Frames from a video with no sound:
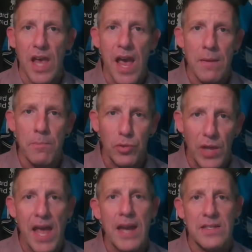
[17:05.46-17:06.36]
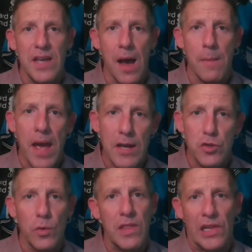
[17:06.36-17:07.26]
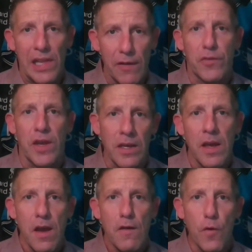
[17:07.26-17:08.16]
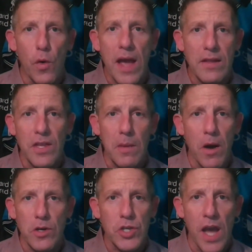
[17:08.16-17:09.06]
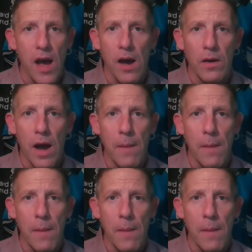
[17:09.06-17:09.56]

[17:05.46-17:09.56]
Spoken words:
and playing time and doing the lifting for Anthony Martial.